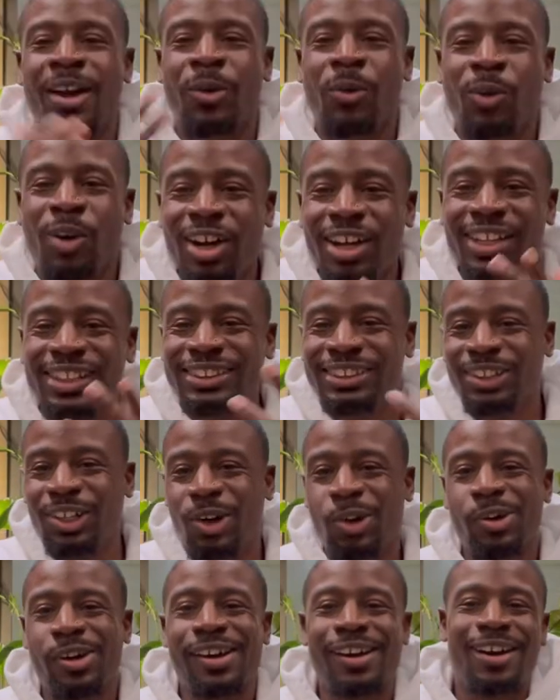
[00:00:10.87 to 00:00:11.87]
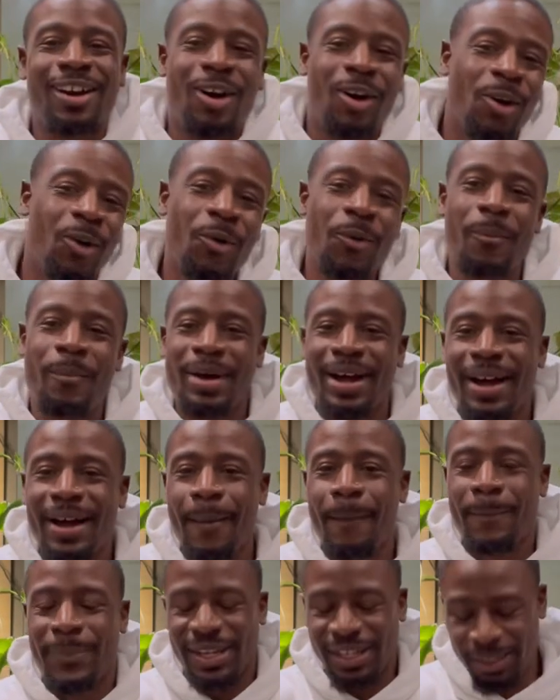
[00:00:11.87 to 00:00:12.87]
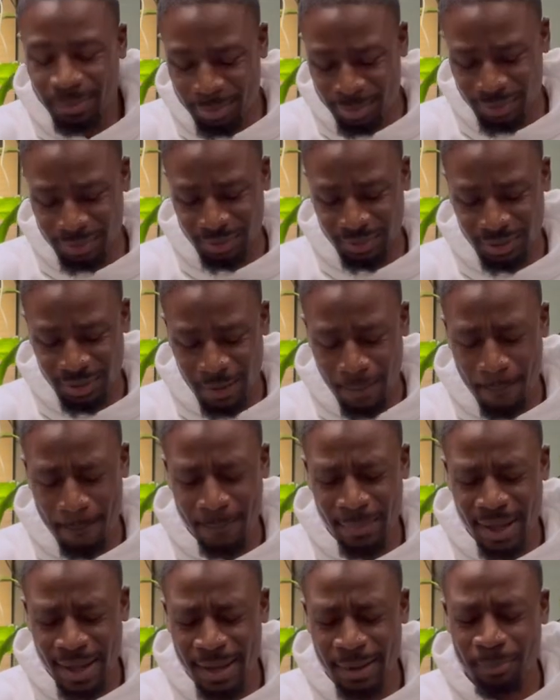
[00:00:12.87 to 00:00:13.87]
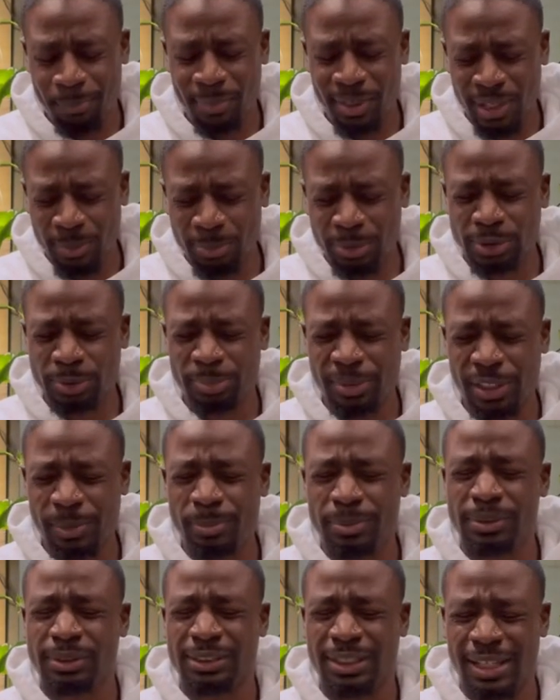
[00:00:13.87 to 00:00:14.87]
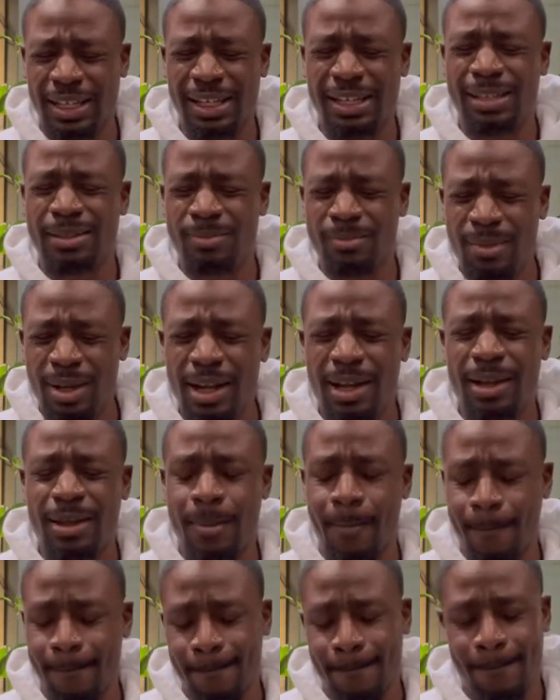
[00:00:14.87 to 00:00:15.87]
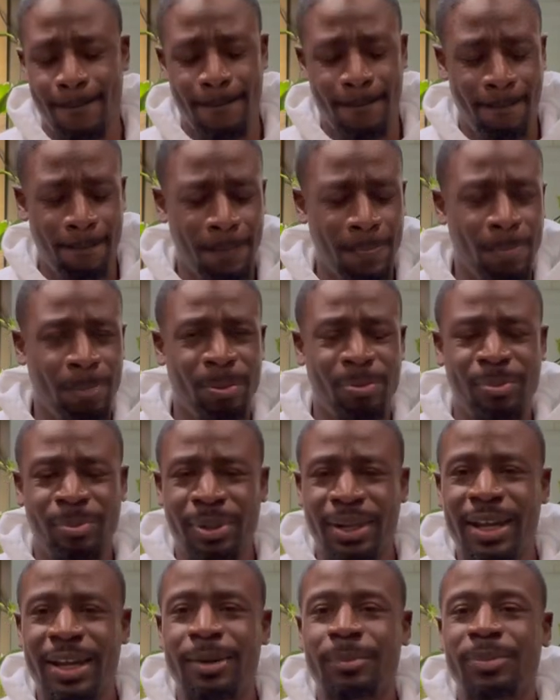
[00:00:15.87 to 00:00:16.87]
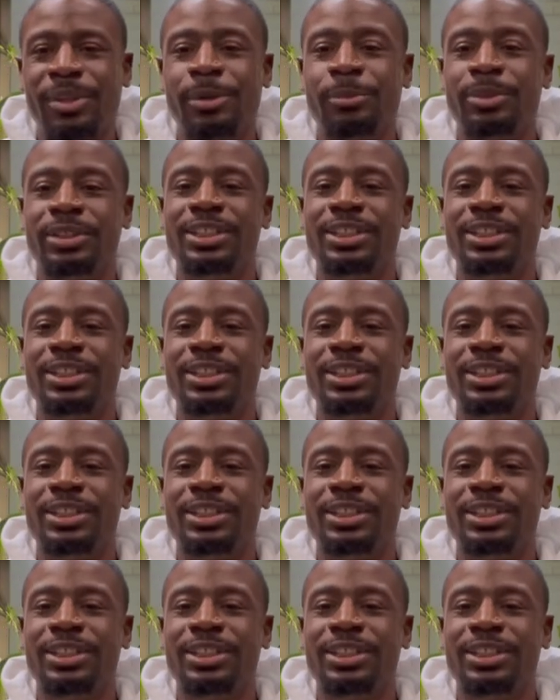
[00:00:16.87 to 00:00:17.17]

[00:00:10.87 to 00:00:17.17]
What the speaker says: What is going on, my peoples, and my plant people?